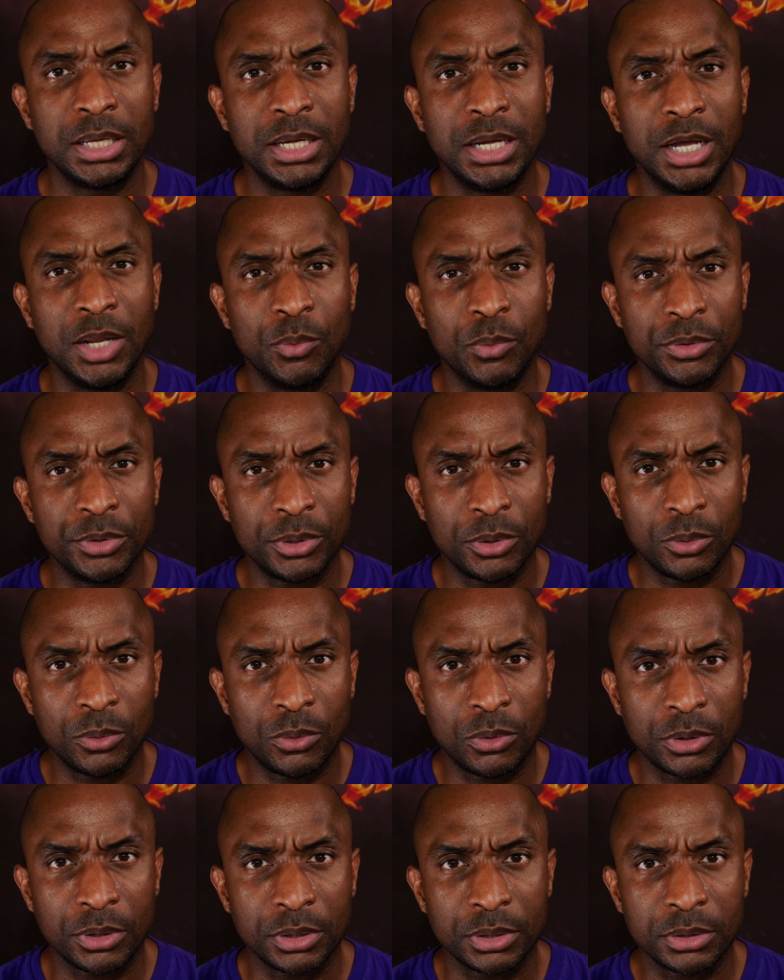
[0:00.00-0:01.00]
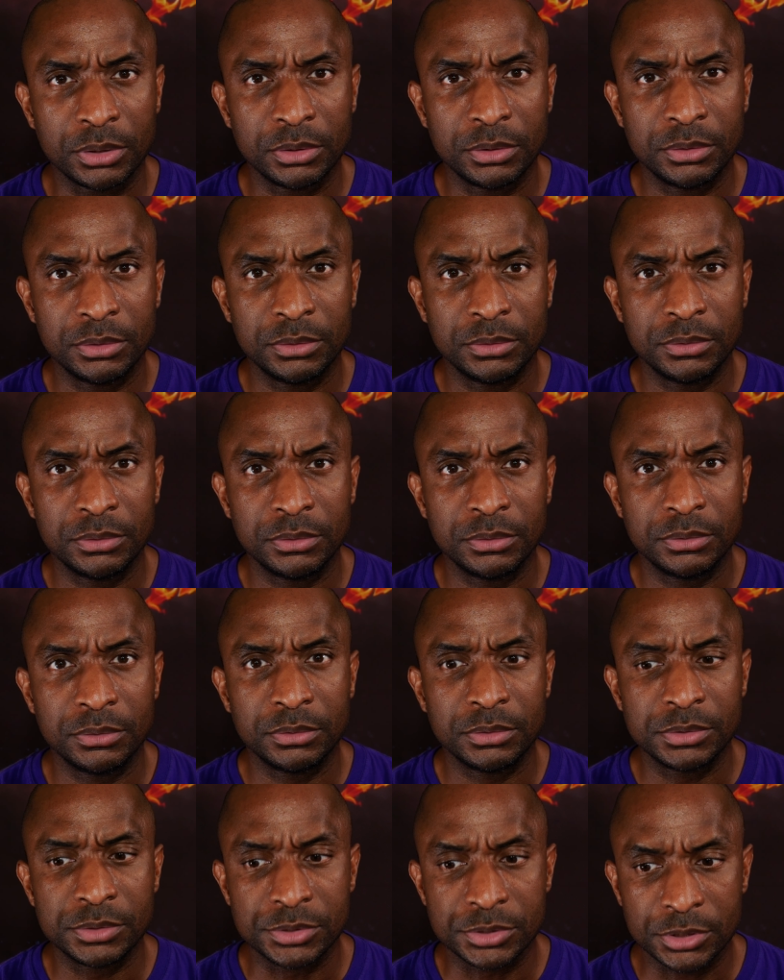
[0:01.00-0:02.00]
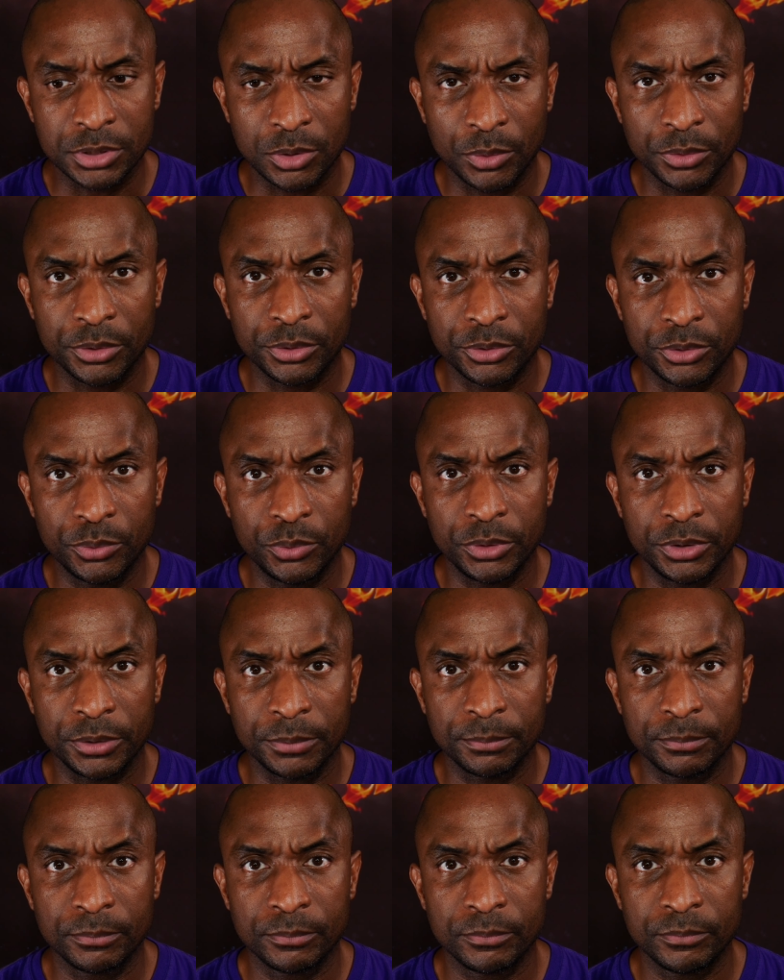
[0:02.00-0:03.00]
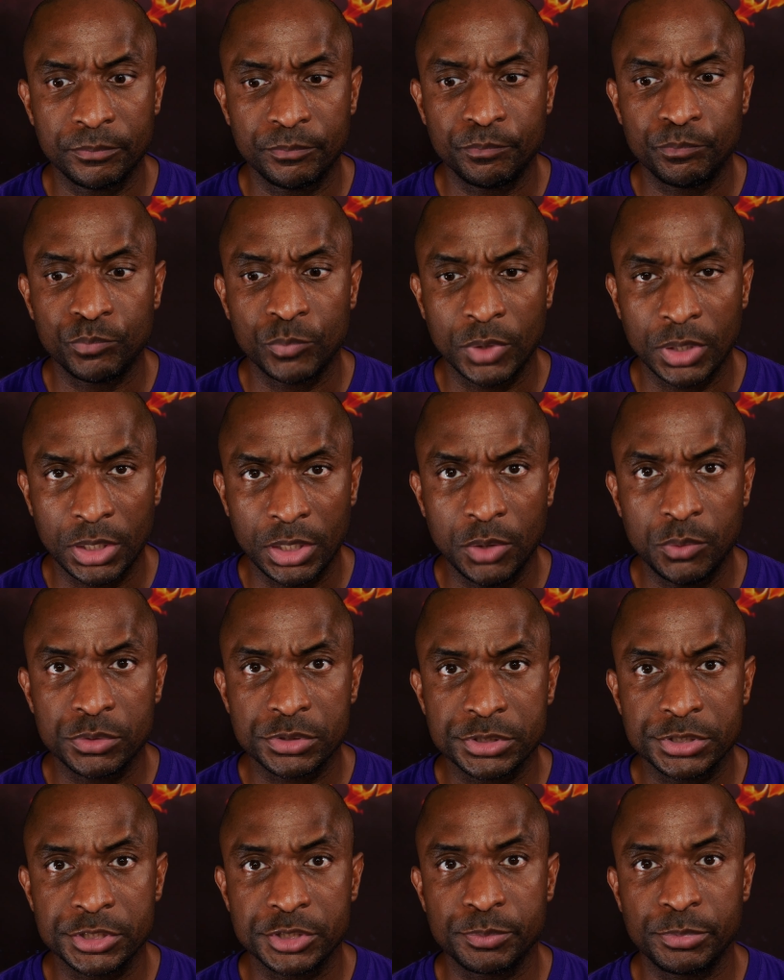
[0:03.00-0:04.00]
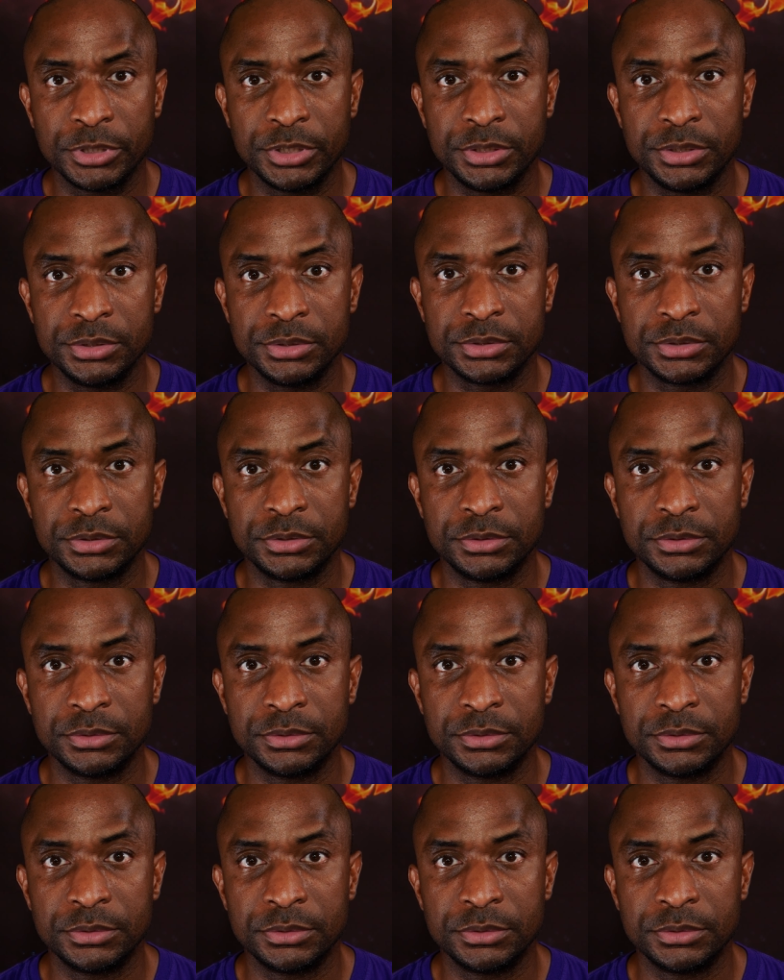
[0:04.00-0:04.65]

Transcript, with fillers: And when the Lord saw what they're doing, he was displeased.